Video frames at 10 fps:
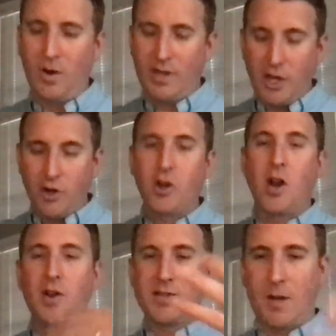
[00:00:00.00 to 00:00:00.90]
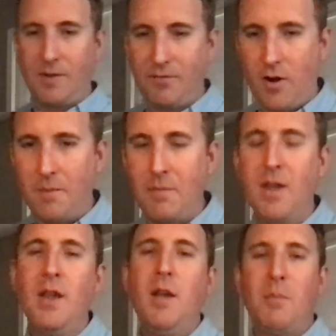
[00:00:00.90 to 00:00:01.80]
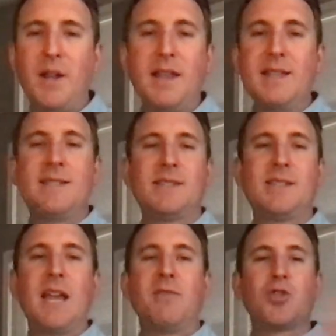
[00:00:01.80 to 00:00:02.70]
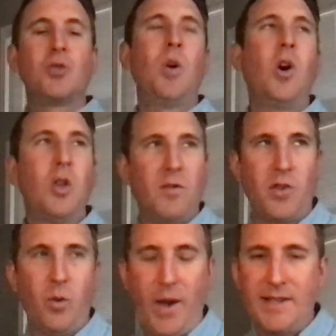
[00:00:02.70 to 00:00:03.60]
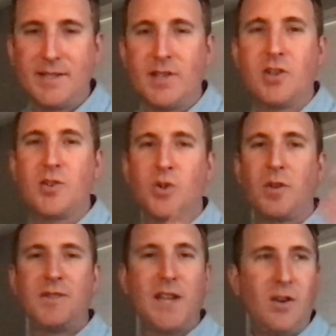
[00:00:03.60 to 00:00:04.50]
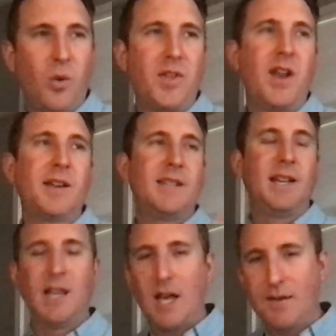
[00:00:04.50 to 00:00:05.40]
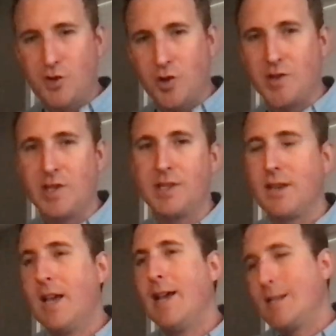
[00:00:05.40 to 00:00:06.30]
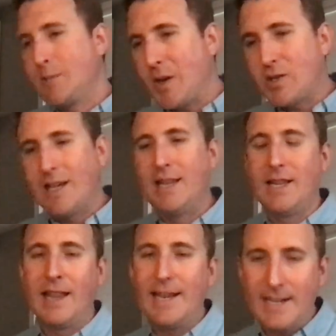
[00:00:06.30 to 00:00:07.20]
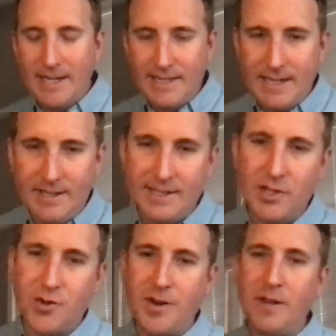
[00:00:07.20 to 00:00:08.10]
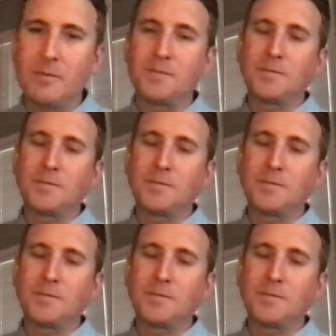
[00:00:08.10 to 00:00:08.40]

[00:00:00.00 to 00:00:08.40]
Kierkegaard is coming from. But this is kind of true all over the West, that there's sort of dead orthodoxy in a lot of churches, especially in the late 19th century,